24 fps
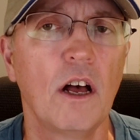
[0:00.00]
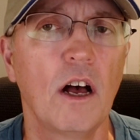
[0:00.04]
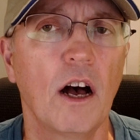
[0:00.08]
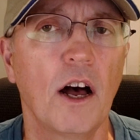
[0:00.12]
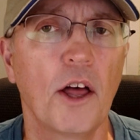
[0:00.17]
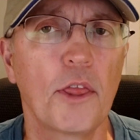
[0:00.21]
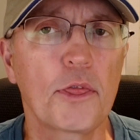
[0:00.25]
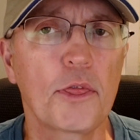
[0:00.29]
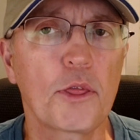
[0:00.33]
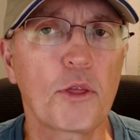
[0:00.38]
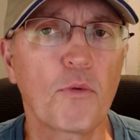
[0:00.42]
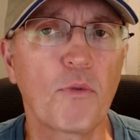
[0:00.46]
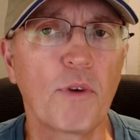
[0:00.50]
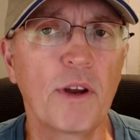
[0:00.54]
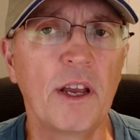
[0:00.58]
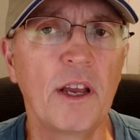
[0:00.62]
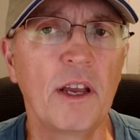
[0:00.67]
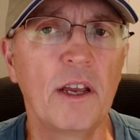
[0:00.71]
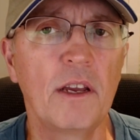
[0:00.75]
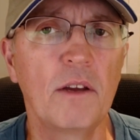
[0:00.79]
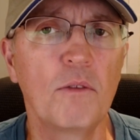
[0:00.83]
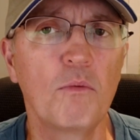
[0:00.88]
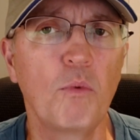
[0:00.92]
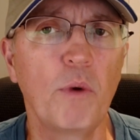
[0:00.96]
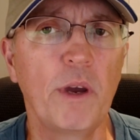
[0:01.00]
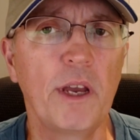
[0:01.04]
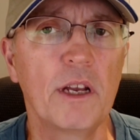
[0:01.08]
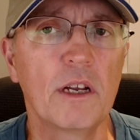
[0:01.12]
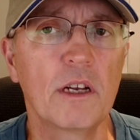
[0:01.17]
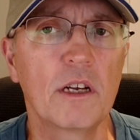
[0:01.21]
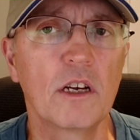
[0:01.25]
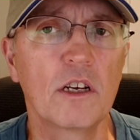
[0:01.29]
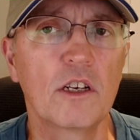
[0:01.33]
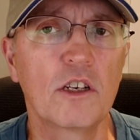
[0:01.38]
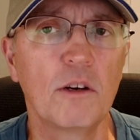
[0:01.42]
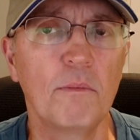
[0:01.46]

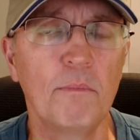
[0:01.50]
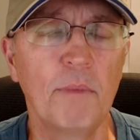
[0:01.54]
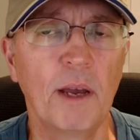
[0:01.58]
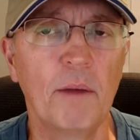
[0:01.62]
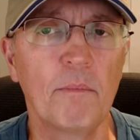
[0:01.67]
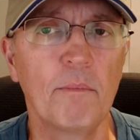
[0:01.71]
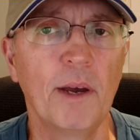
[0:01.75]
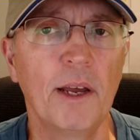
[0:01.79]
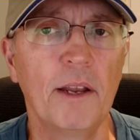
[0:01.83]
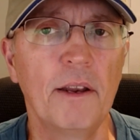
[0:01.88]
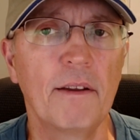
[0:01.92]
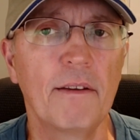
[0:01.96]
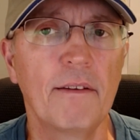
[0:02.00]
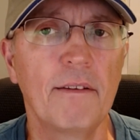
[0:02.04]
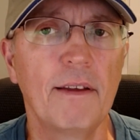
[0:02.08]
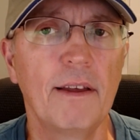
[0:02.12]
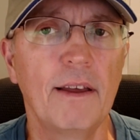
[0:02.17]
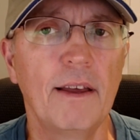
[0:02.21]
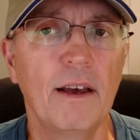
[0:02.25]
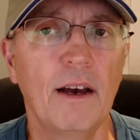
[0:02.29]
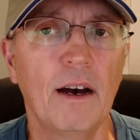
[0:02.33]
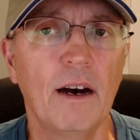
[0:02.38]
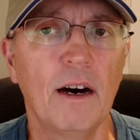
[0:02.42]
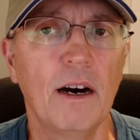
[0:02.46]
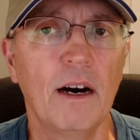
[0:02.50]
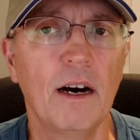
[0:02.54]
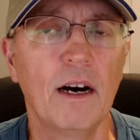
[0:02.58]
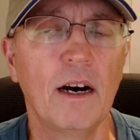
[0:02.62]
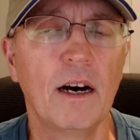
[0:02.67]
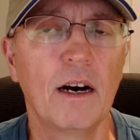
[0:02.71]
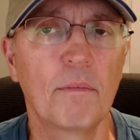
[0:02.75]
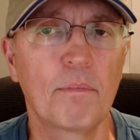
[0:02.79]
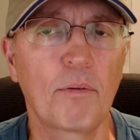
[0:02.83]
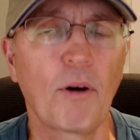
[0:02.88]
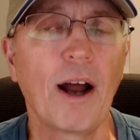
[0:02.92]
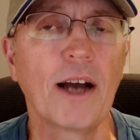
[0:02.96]
3-week commitment,
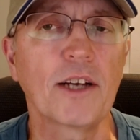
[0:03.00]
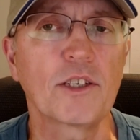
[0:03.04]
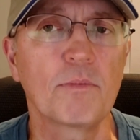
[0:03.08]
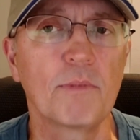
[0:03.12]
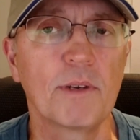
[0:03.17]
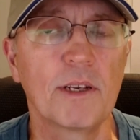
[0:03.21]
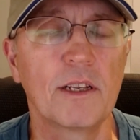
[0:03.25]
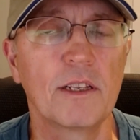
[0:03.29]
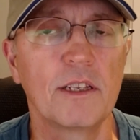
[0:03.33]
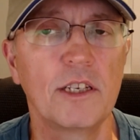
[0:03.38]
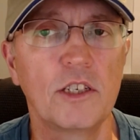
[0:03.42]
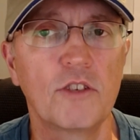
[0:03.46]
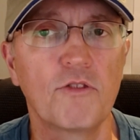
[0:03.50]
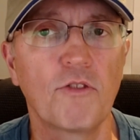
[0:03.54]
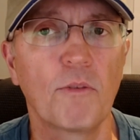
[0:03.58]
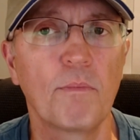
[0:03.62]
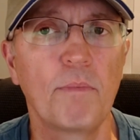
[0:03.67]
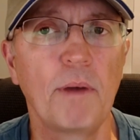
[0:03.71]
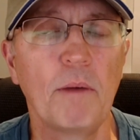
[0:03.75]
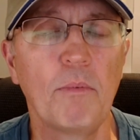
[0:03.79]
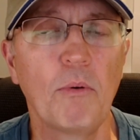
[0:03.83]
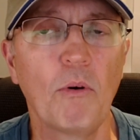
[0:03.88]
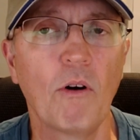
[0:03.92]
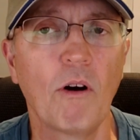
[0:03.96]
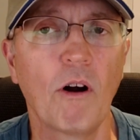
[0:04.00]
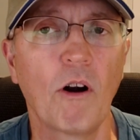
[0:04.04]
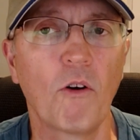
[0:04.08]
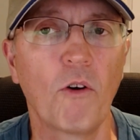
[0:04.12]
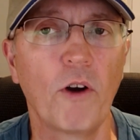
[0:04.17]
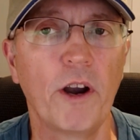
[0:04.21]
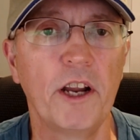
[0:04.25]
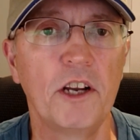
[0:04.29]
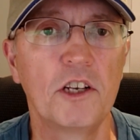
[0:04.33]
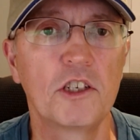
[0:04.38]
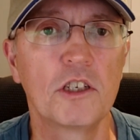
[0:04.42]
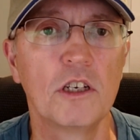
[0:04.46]
approximately, at least for people
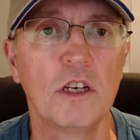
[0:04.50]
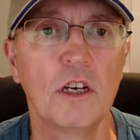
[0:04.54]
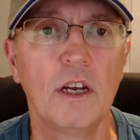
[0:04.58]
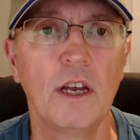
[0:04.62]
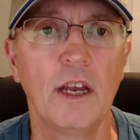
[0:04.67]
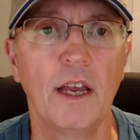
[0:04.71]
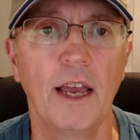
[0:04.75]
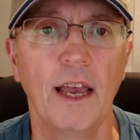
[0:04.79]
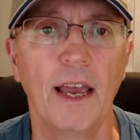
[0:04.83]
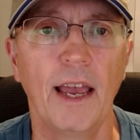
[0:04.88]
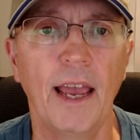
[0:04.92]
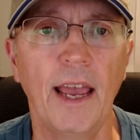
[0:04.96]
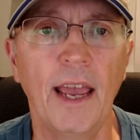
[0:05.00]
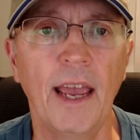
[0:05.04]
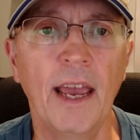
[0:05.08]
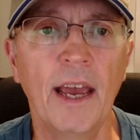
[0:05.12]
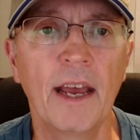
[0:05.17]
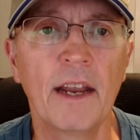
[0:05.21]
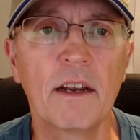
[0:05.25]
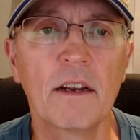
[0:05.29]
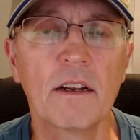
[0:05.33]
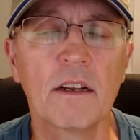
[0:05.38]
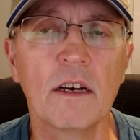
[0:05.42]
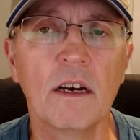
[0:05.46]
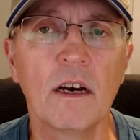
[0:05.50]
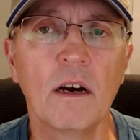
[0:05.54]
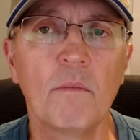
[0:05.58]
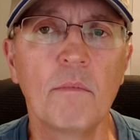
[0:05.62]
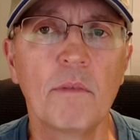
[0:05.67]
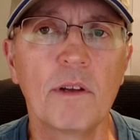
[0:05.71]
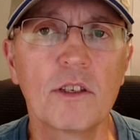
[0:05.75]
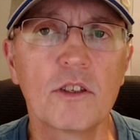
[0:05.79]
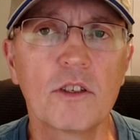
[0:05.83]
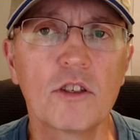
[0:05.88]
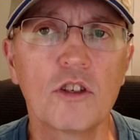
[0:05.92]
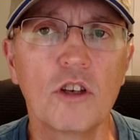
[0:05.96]
our age. And
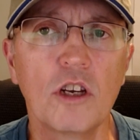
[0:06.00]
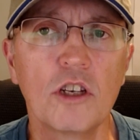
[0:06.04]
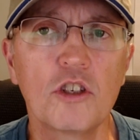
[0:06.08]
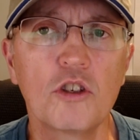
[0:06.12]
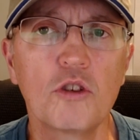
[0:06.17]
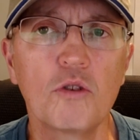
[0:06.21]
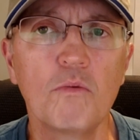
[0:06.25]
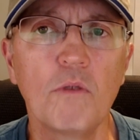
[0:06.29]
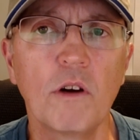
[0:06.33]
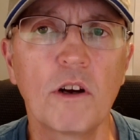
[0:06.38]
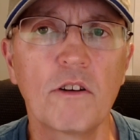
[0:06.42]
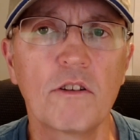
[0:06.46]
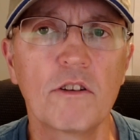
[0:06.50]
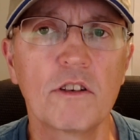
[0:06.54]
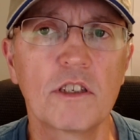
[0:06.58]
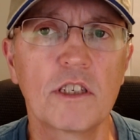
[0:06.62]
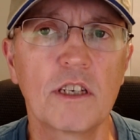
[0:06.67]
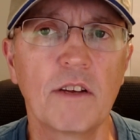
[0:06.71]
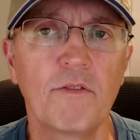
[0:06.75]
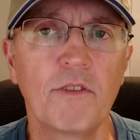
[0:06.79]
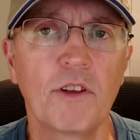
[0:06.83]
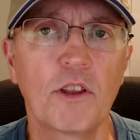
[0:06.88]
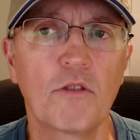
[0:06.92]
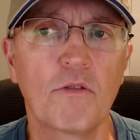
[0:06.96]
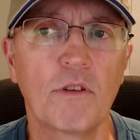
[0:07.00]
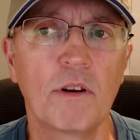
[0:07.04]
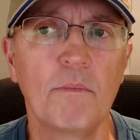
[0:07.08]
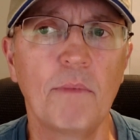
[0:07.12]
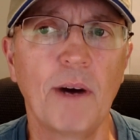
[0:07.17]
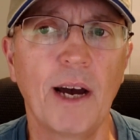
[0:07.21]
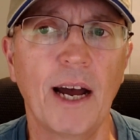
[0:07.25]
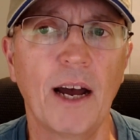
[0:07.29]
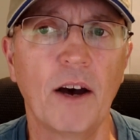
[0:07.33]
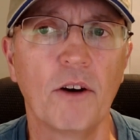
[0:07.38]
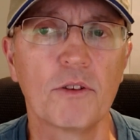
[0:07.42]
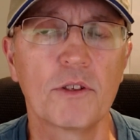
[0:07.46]
it's 273
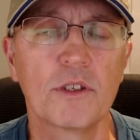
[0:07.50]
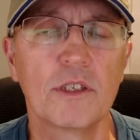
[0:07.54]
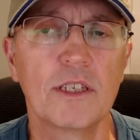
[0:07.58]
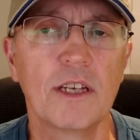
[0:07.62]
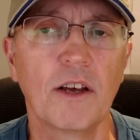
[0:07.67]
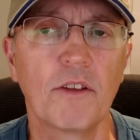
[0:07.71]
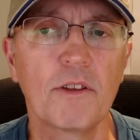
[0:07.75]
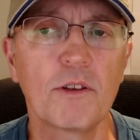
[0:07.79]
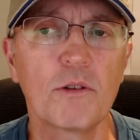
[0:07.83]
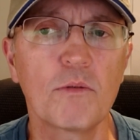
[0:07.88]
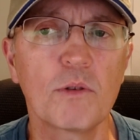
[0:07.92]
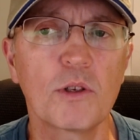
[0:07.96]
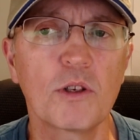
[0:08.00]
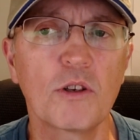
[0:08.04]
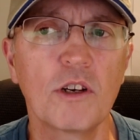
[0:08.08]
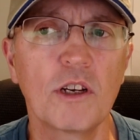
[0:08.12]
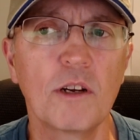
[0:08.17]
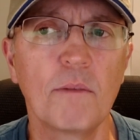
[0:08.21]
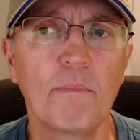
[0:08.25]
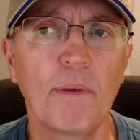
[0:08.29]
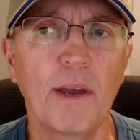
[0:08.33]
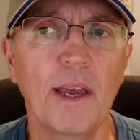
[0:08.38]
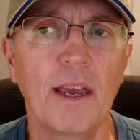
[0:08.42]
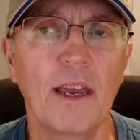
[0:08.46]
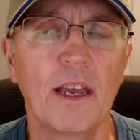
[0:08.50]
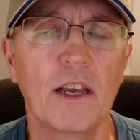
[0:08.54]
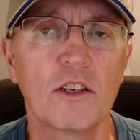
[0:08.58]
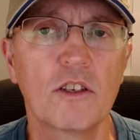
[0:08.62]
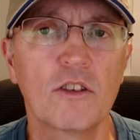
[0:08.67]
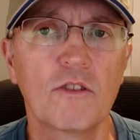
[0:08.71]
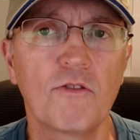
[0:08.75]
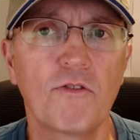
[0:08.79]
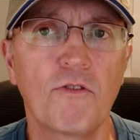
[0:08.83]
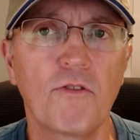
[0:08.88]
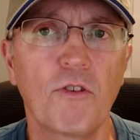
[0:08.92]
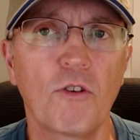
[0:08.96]
miles. Now, this was going to be
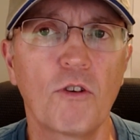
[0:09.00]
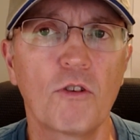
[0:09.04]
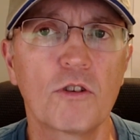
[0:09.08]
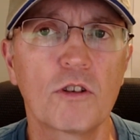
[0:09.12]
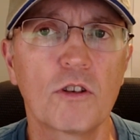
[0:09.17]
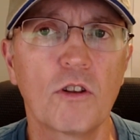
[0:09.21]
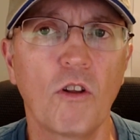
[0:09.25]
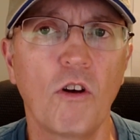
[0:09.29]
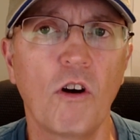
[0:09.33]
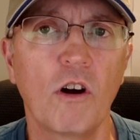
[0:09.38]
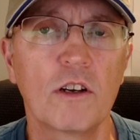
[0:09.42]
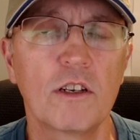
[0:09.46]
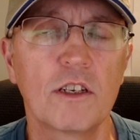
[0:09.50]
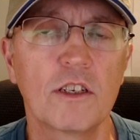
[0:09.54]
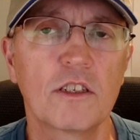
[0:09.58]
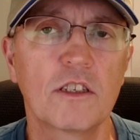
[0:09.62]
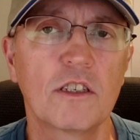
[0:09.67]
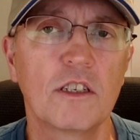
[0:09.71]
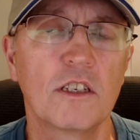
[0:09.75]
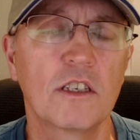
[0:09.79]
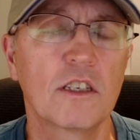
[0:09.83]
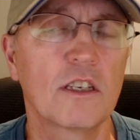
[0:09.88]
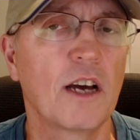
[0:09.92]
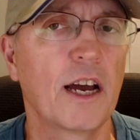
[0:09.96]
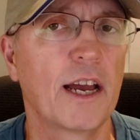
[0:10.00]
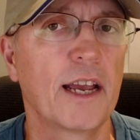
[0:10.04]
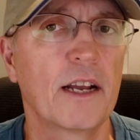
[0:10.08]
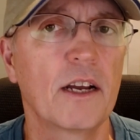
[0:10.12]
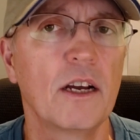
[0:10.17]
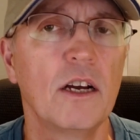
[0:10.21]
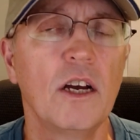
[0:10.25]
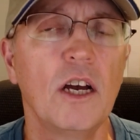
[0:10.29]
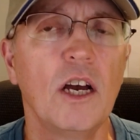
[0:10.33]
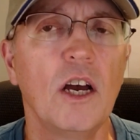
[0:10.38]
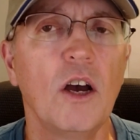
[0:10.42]
his first long-distance hike.